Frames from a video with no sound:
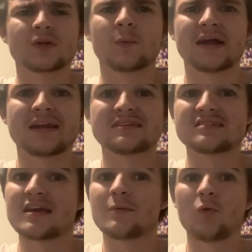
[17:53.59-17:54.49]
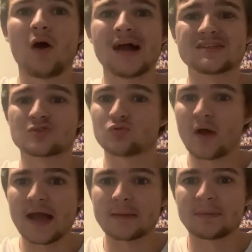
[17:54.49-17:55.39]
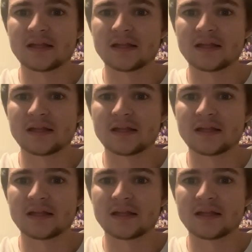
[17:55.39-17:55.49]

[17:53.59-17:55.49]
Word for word: We're going to see why it's Craig